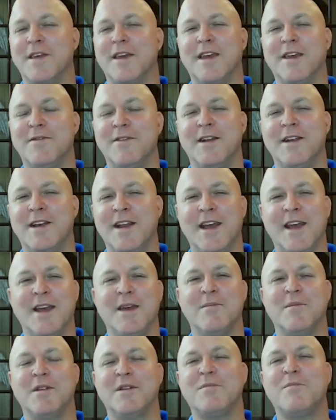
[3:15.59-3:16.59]
They give it a
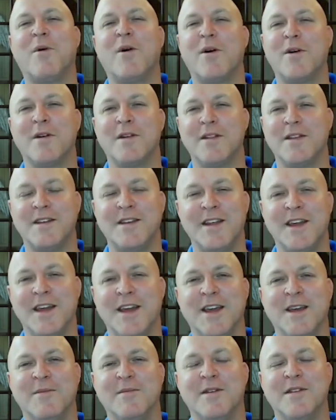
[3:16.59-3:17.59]
name. It's part of the
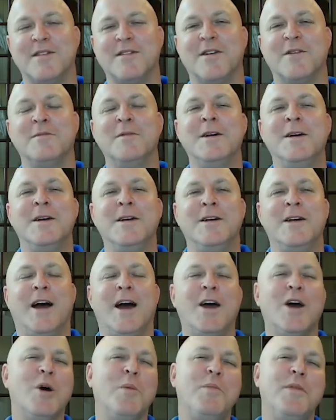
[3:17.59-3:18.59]
team. And so
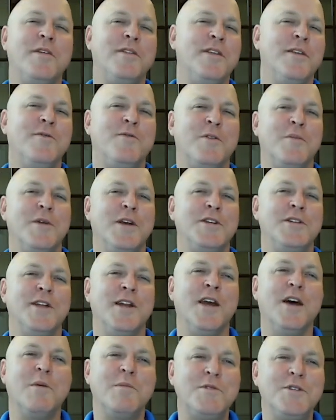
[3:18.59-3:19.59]
I hope this information
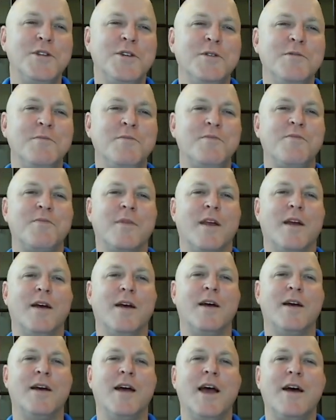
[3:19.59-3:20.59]
helped you.
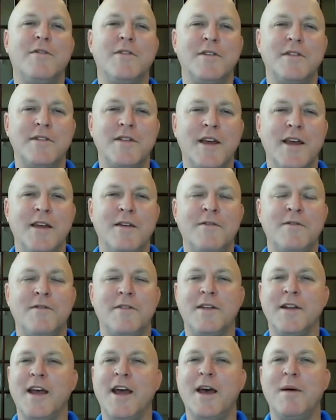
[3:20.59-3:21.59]
Have a safe
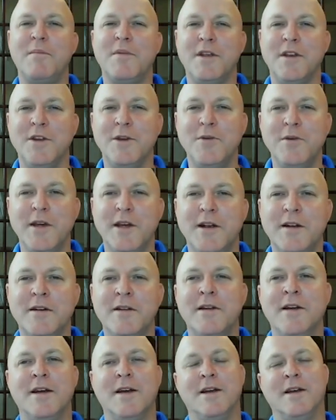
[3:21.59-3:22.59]
and happy New
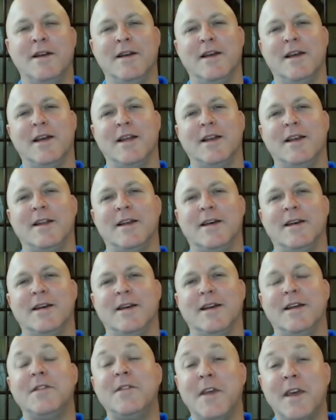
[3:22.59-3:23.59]
Year,
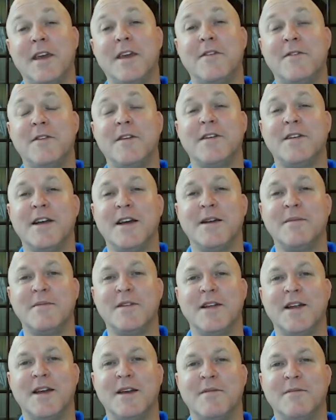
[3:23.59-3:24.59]
and thank you for your time
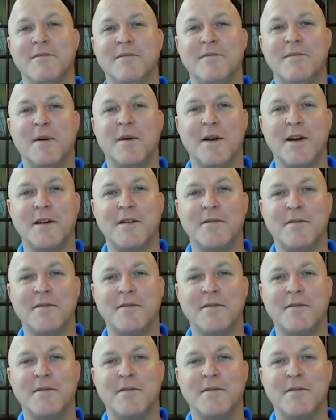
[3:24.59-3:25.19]
today. Bye-bye.